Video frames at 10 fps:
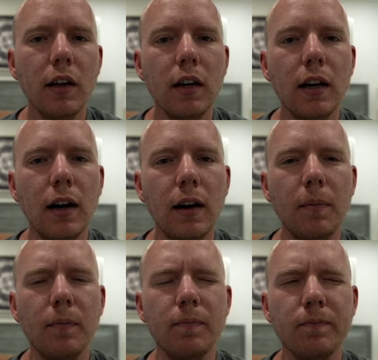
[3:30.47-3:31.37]
I
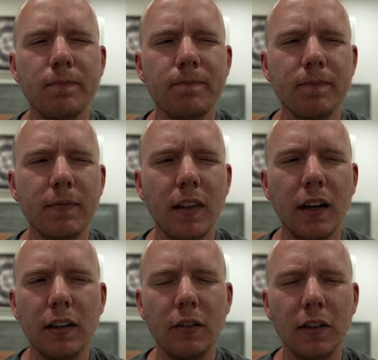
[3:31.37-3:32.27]

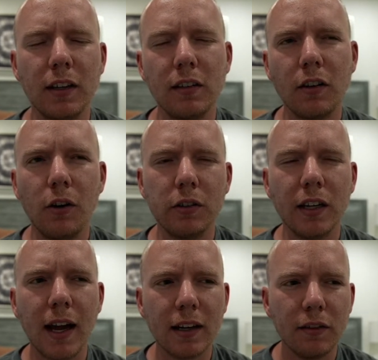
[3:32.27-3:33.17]
don't think it's called an
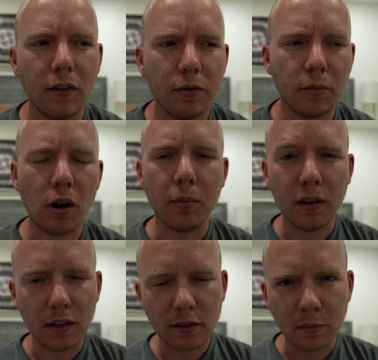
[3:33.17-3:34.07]
active fMRI, but
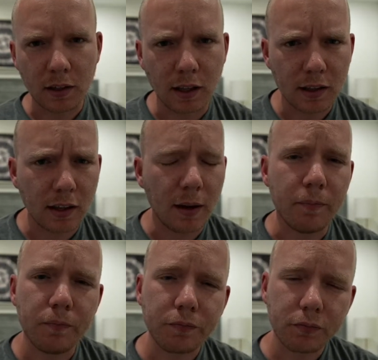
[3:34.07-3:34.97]
it's something like that,
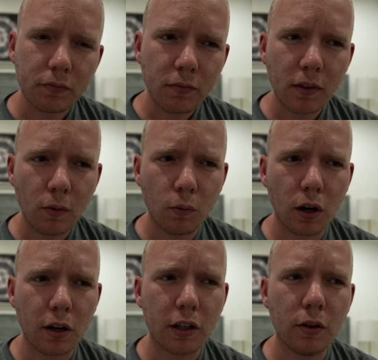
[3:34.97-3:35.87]

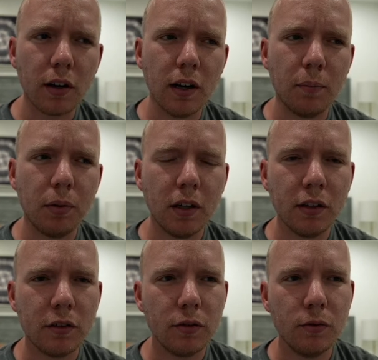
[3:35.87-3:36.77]
where you're put
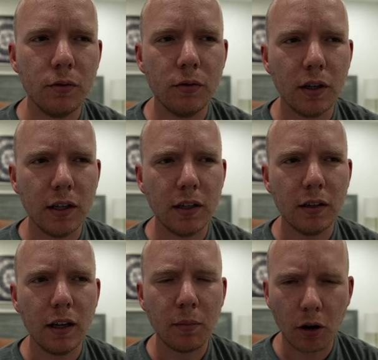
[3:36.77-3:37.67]
into an
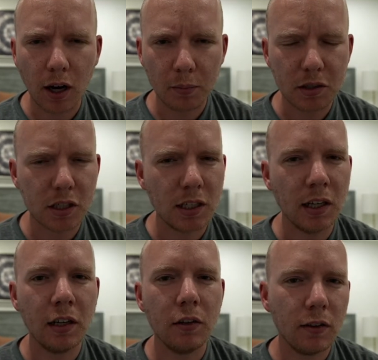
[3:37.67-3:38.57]
MRI machine,
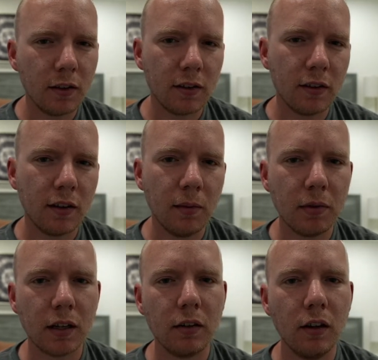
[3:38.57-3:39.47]
and it uses the same
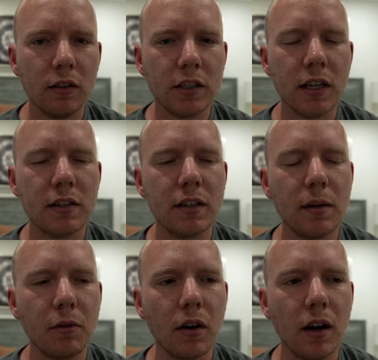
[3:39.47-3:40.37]
technology as an
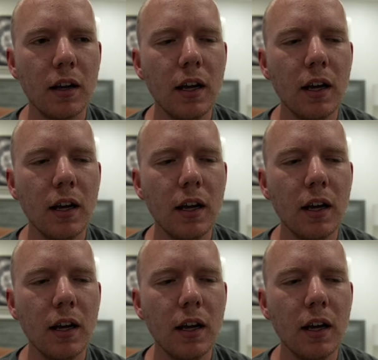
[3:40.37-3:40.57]
MRI.